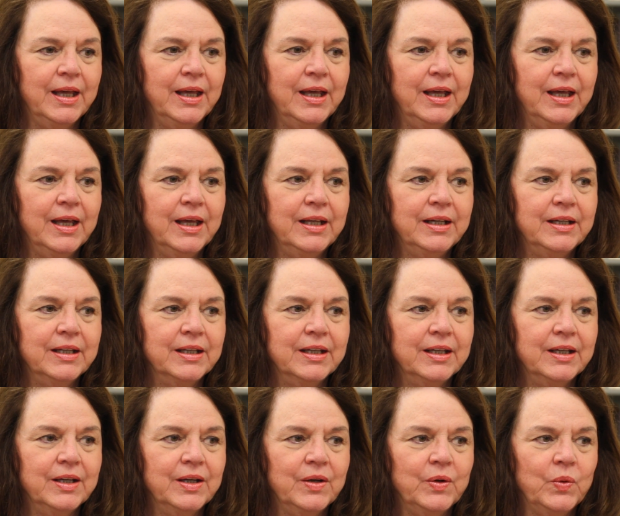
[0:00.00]
And
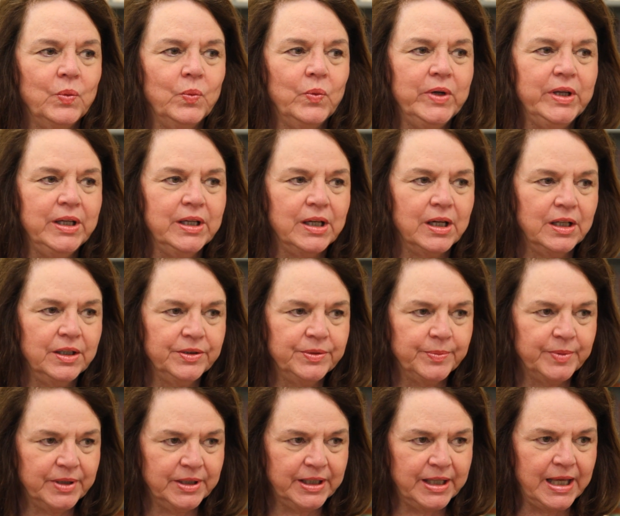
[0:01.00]
we
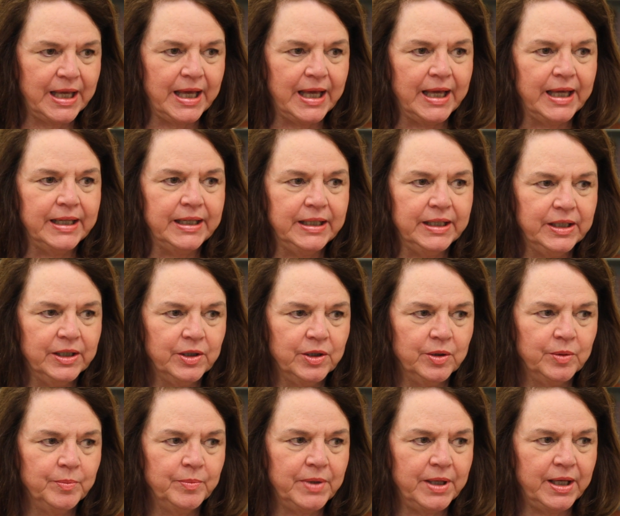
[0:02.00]
ultimately had
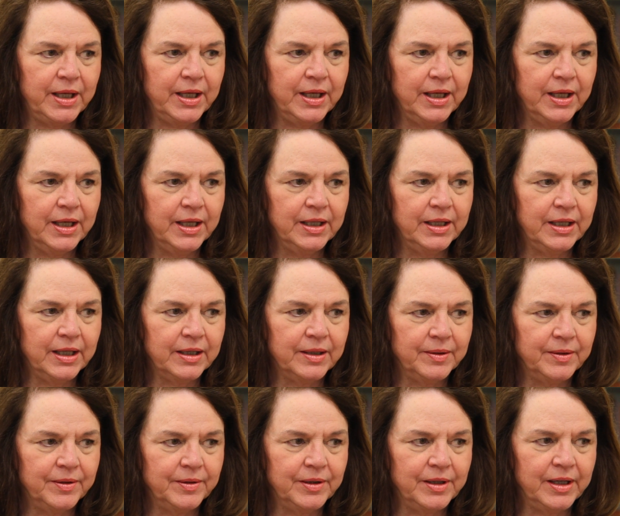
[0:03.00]
him, and
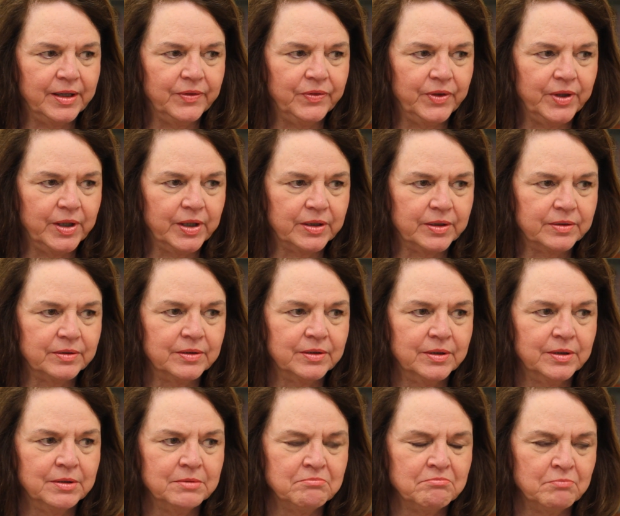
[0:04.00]
I think
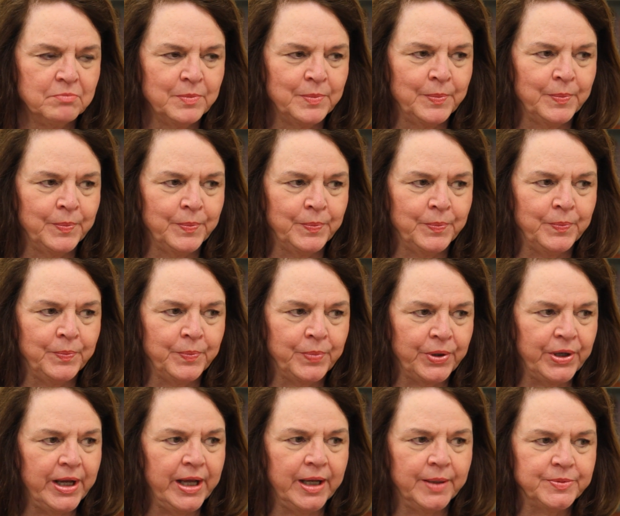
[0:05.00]

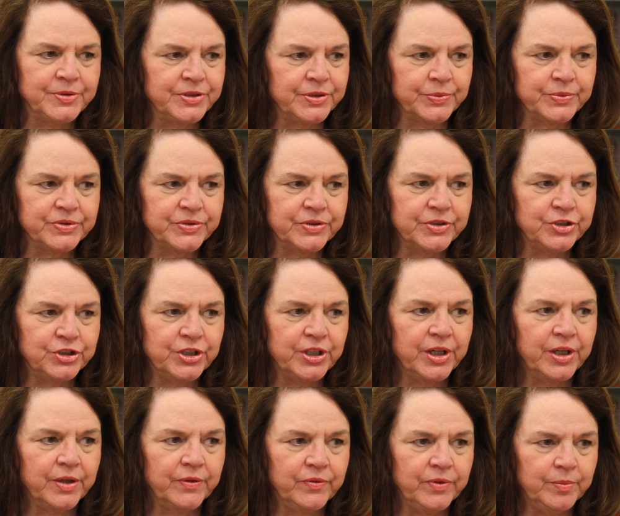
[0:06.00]
perhaps it was the
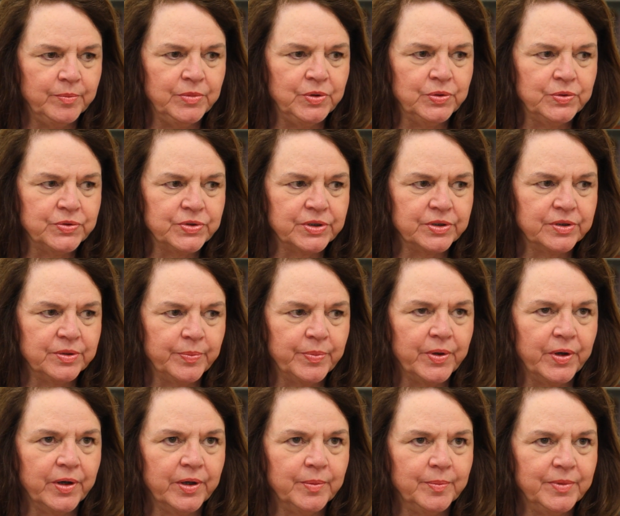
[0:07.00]
chair of the music
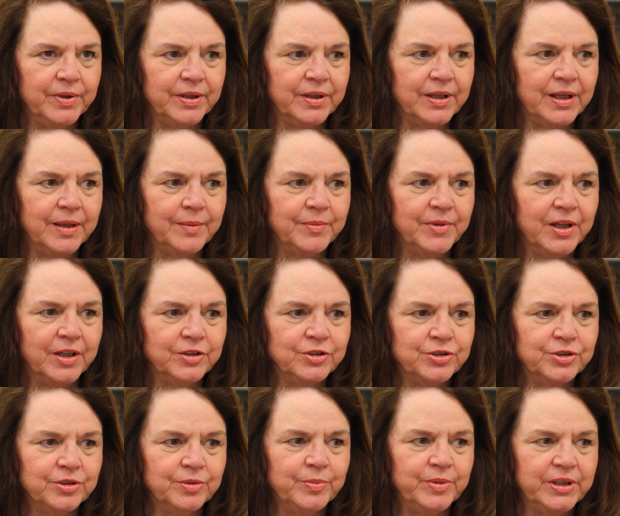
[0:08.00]
department, I'm not
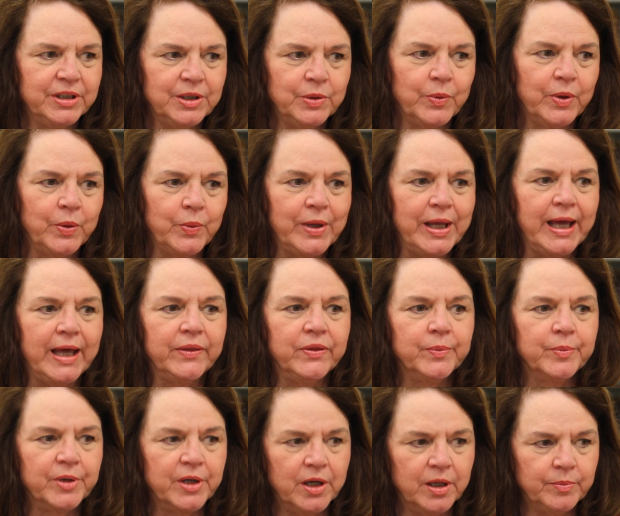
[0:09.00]
sure, but anyway, we had
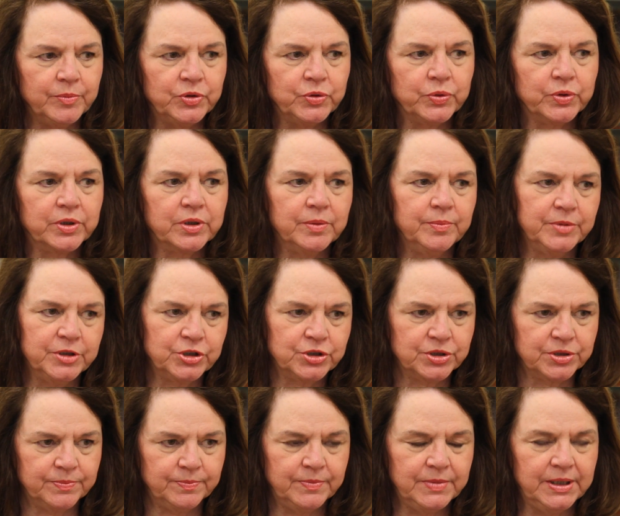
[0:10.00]
them come to a
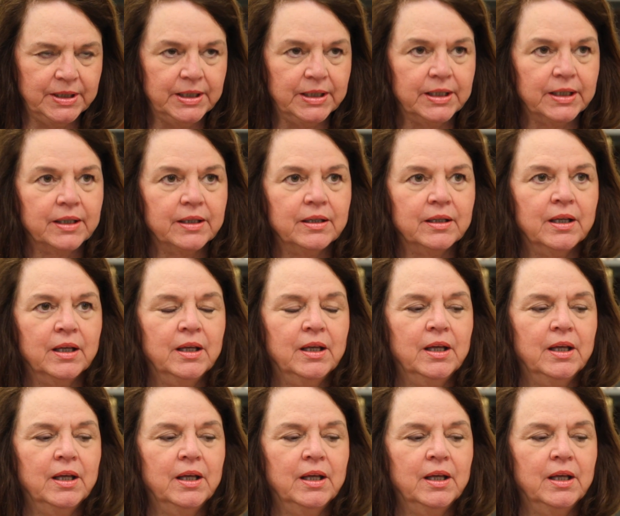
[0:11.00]
commission meeting, and